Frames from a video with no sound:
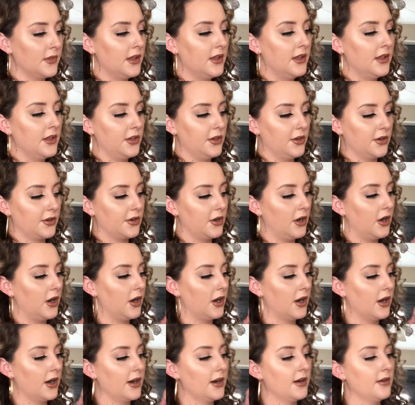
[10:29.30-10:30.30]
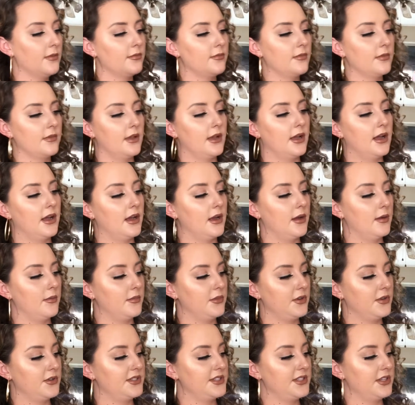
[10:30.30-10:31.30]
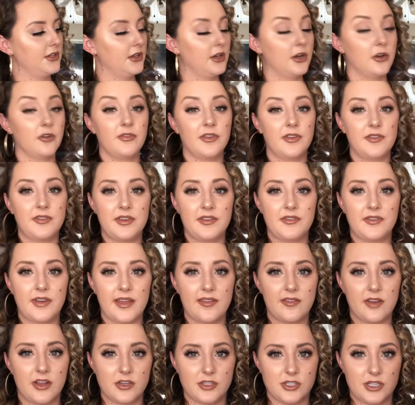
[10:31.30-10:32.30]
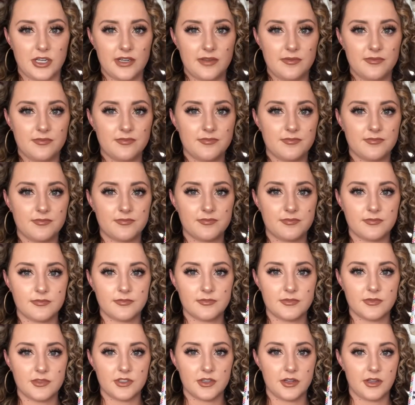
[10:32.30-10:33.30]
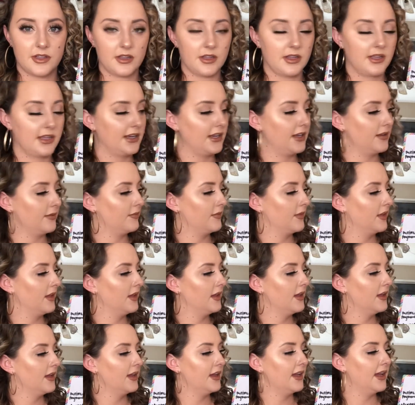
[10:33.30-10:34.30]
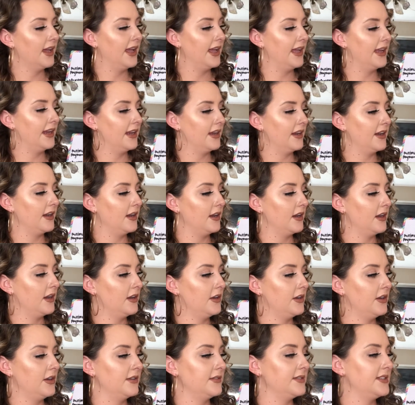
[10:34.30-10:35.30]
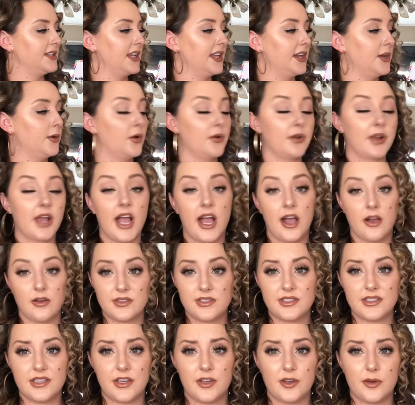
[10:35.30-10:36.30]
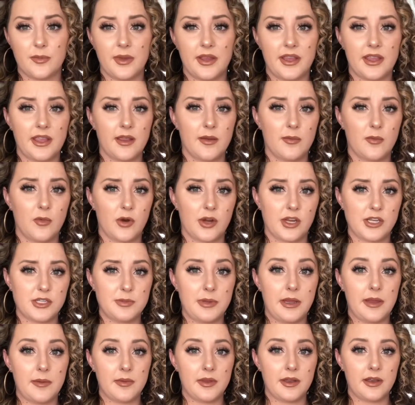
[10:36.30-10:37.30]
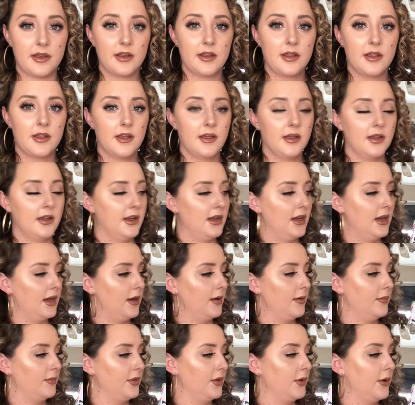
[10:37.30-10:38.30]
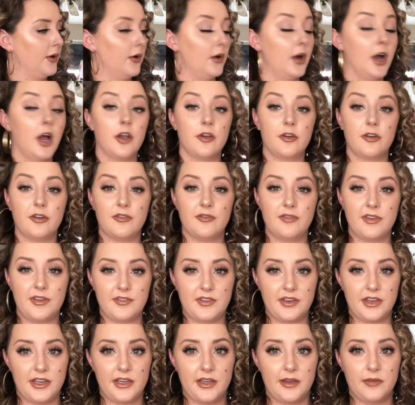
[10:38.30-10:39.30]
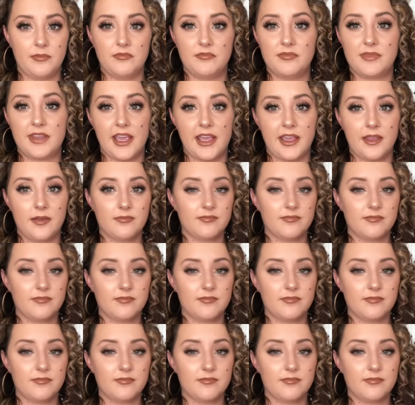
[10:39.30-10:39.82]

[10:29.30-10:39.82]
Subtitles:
your car, you still owe $5,500, sorry, the lighting, and say you own a house and you're making a mortgage payment, you owe $150K.